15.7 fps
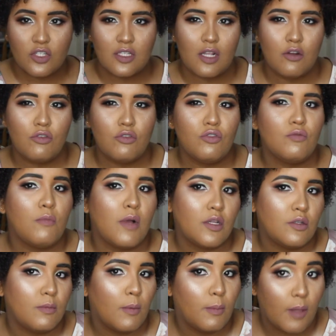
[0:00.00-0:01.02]
because I don't use
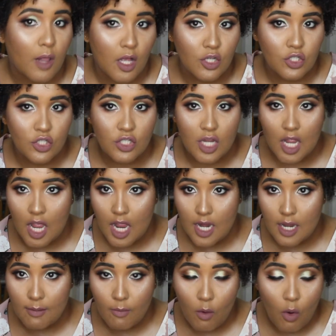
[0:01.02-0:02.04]
much of a blush
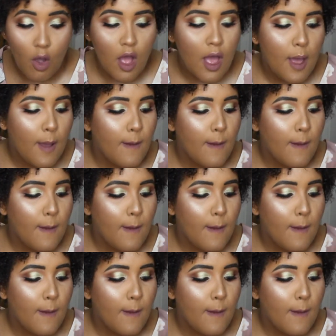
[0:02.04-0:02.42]
anymore,